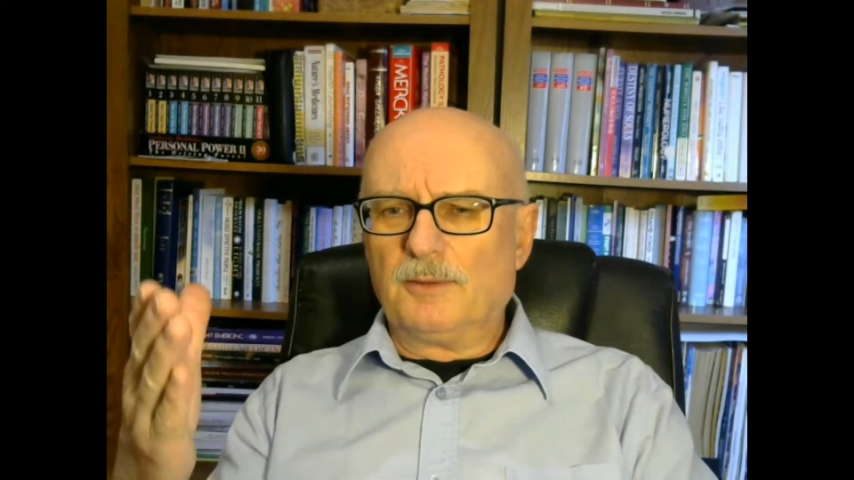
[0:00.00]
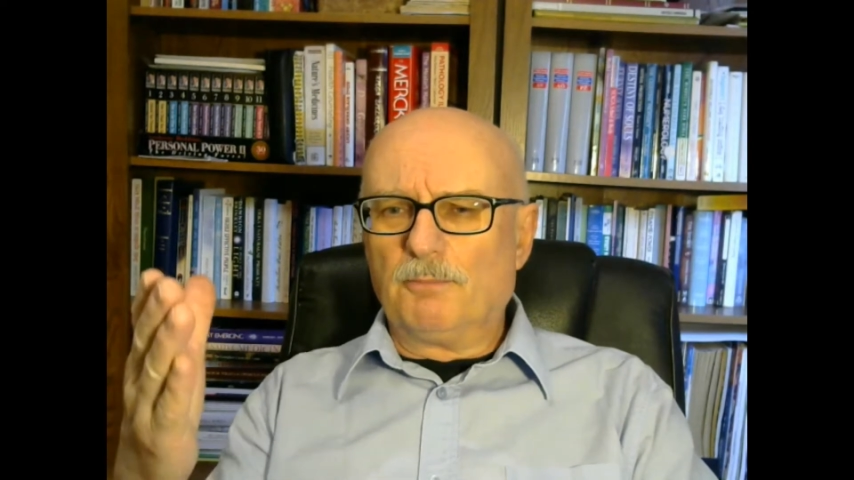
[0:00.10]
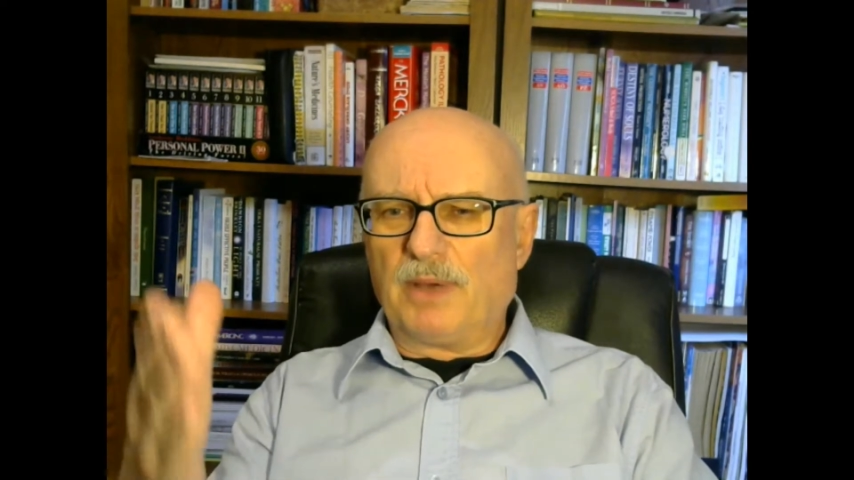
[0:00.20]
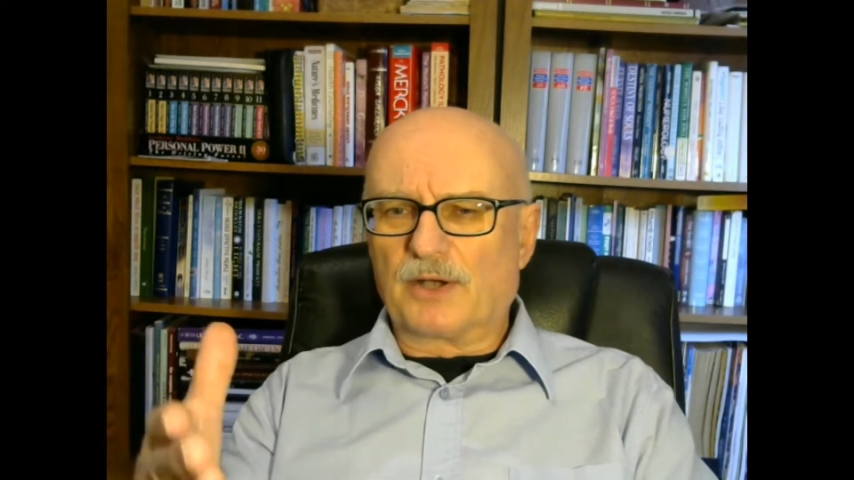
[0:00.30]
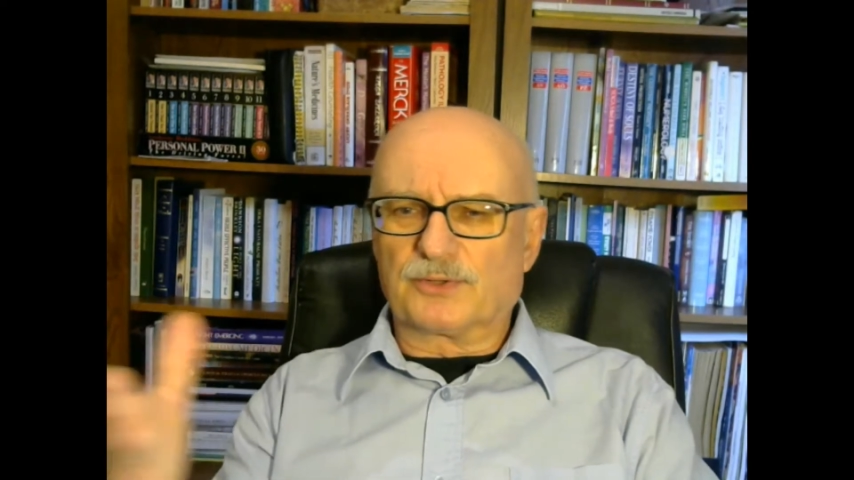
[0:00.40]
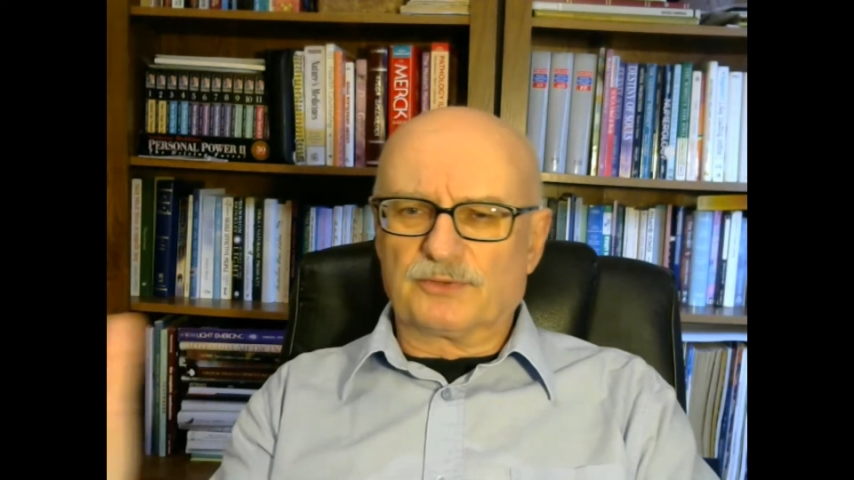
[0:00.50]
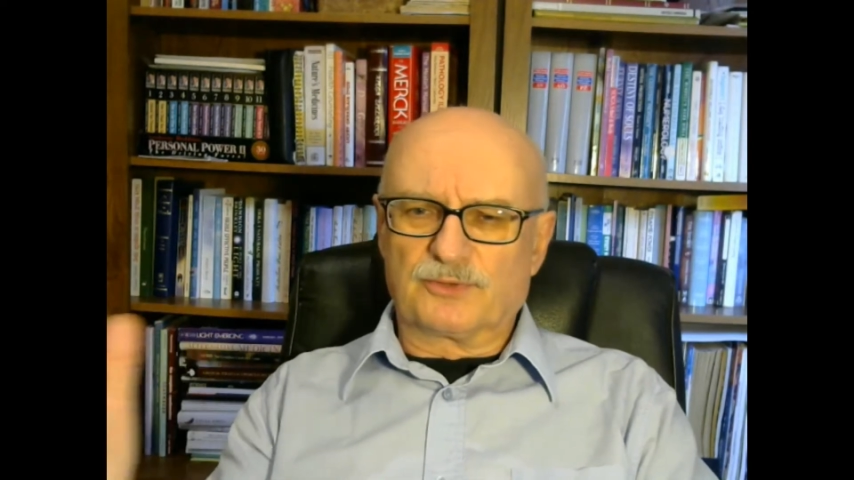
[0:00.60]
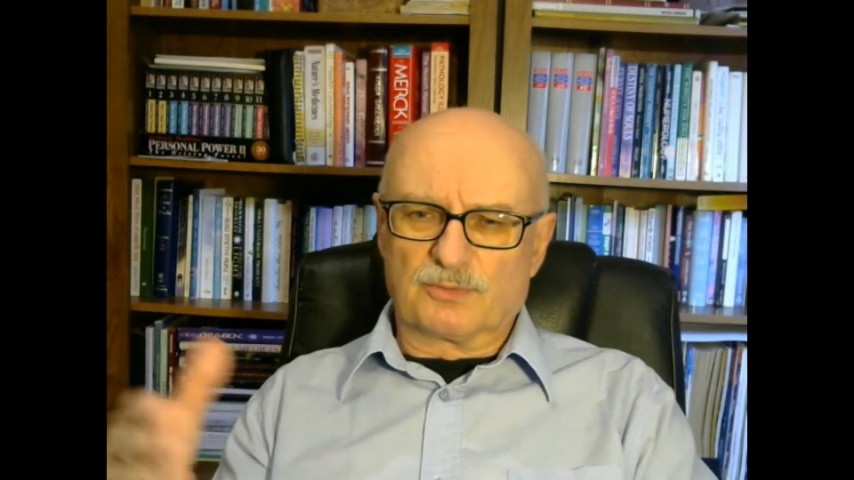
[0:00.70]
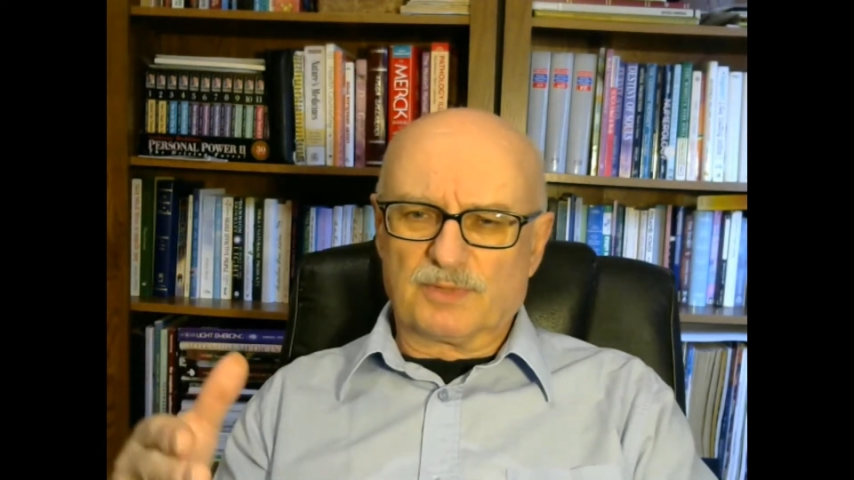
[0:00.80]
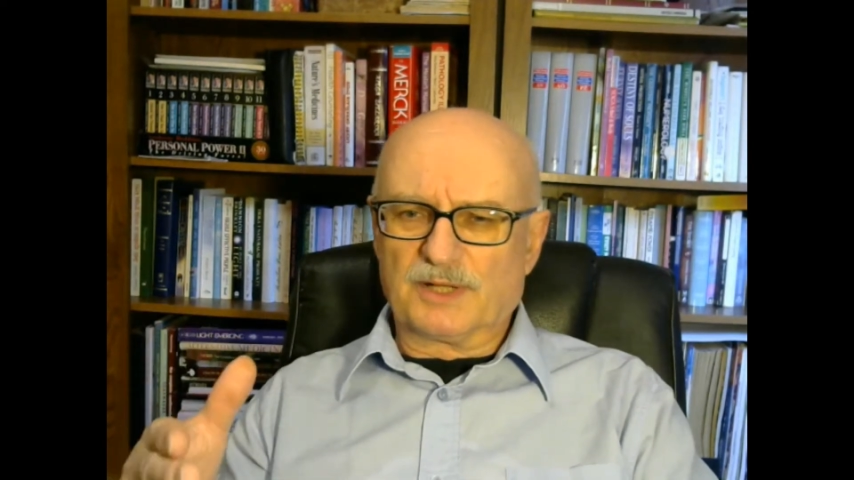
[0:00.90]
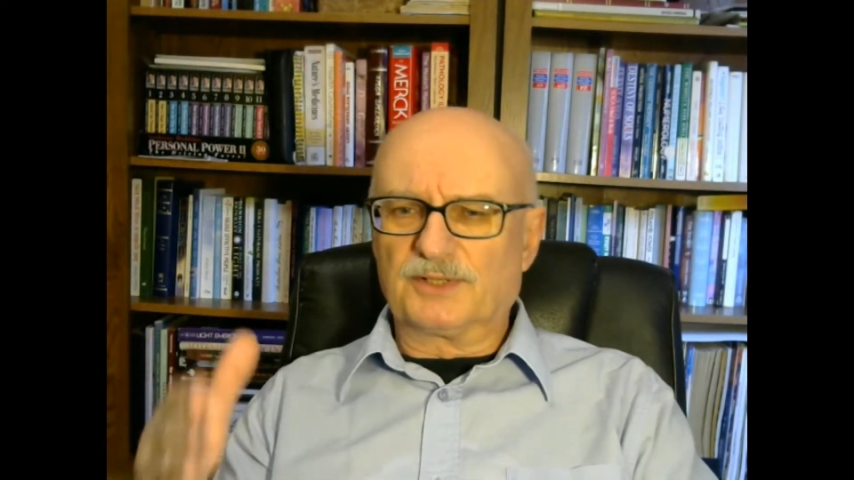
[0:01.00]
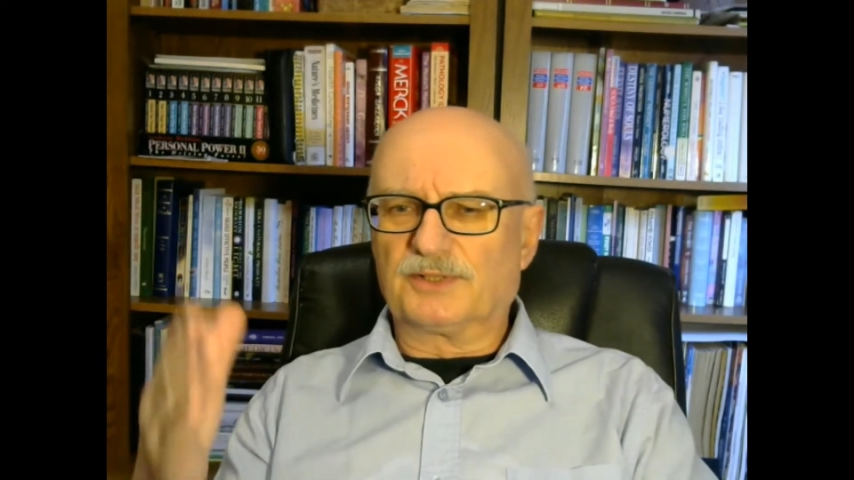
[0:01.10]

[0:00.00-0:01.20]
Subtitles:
part of your body.